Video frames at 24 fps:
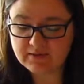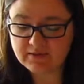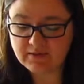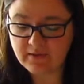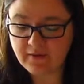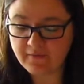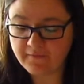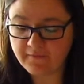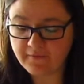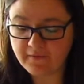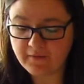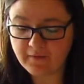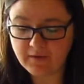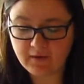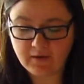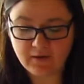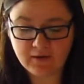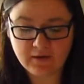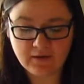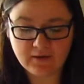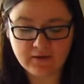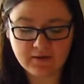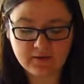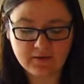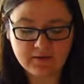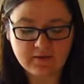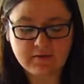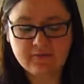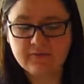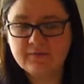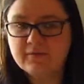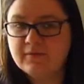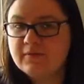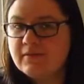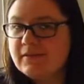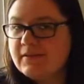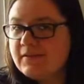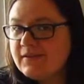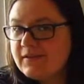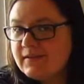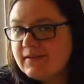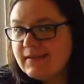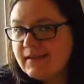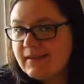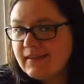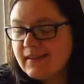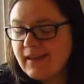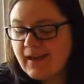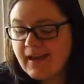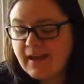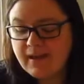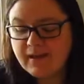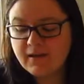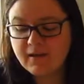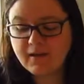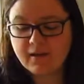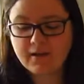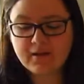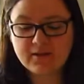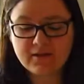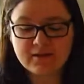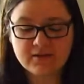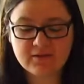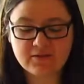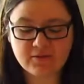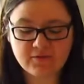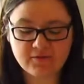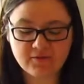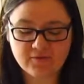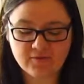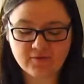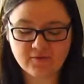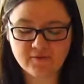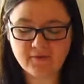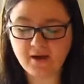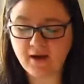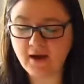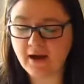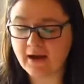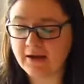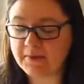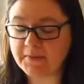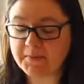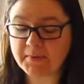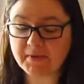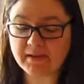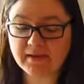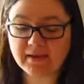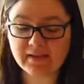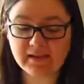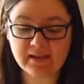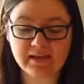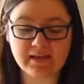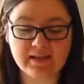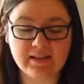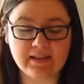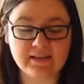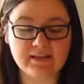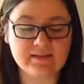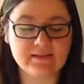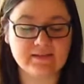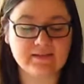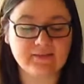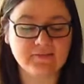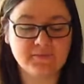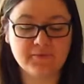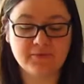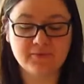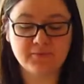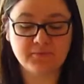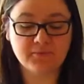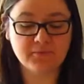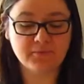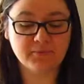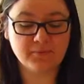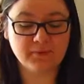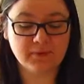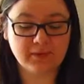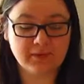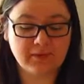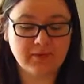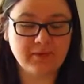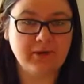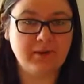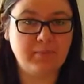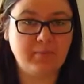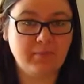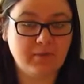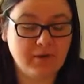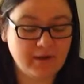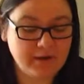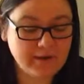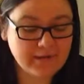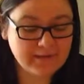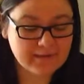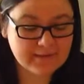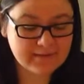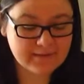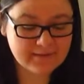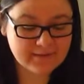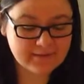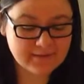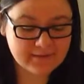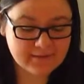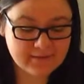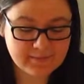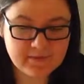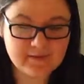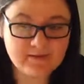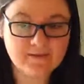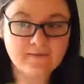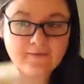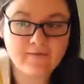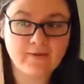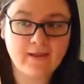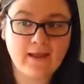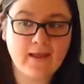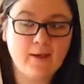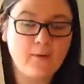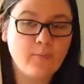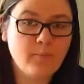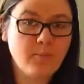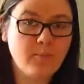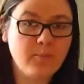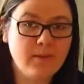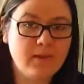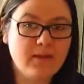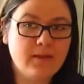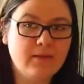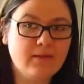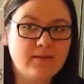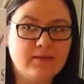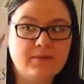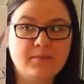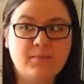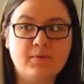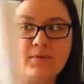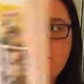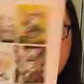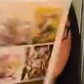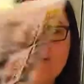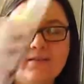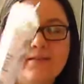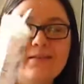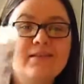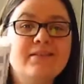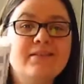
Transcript: stuff in there, stuff like that. So I really like this. This was a really great price, especially with how big this book is.